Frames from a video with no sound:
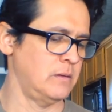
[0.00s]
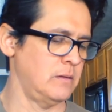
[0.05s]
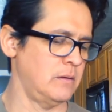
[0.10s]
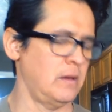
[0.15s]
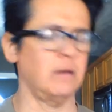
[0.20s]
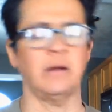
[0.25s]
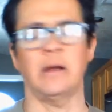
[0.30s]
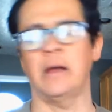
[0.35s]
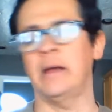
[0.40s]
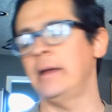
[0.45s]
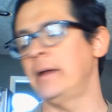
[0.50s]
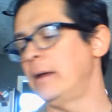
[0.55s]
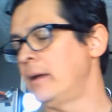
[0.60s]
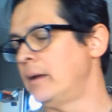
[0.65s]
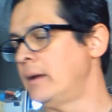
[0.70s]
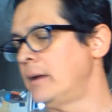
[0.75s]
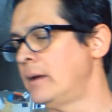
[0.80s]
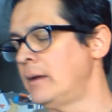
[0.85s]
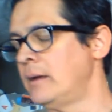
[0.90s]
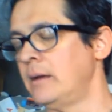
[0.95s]
Okay.
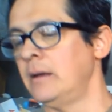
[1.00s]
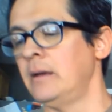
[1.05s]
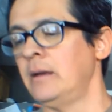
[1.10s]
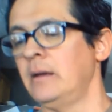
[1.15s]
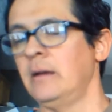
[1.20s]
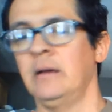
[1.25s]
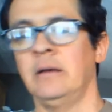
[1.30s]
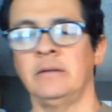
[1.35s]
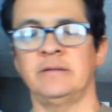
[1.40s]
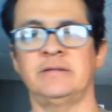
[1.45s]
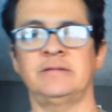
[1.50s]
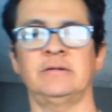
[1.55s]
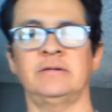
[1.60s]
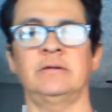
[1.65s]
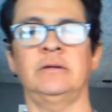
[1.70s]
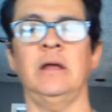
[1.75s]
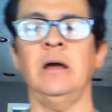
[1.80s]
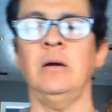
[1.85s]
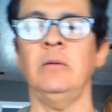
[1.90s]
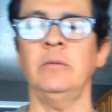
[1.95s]
So
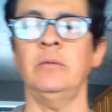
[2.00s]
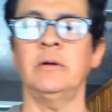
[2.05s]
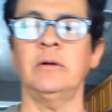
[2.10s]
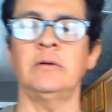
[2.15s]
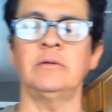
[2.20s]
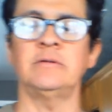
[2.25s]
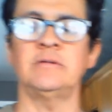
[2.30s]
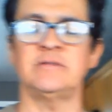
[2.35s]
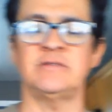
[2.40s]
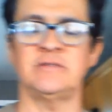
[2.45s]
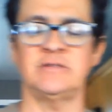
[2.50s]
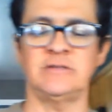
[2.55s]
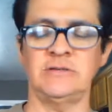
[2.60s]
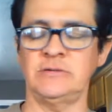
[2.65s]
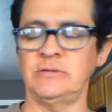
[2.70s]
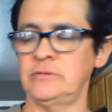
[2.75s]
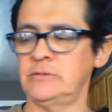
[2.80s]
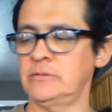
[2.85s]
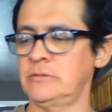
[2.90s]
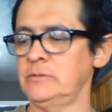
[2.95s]
now we're going to
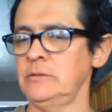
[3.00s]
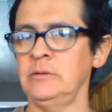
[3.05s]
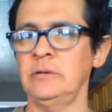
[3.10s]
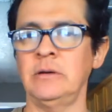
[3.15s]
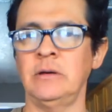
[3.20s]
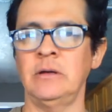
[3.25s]
do